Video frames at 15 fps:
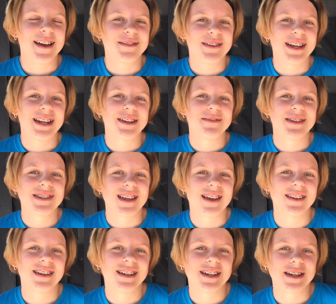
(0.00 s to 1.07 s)
Hi, my name is
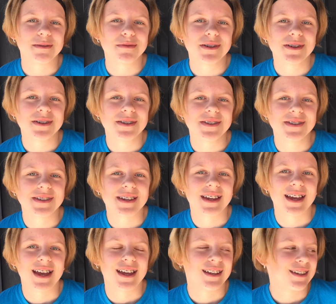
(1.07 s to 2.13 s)
Ellie Kiburz,
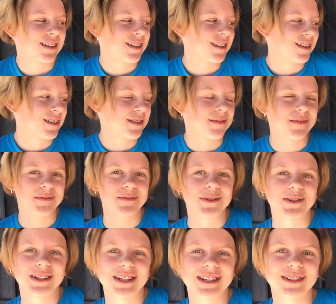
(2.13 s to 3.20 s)
and um, I'm
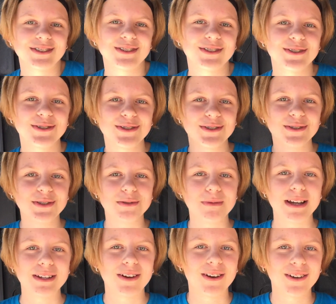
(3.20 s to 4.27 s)
going to introduce you to
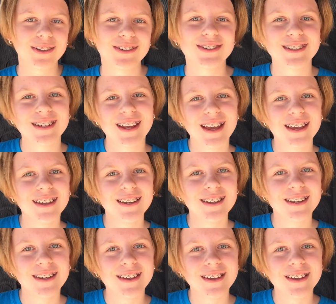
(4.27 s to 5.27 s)
my dogs today.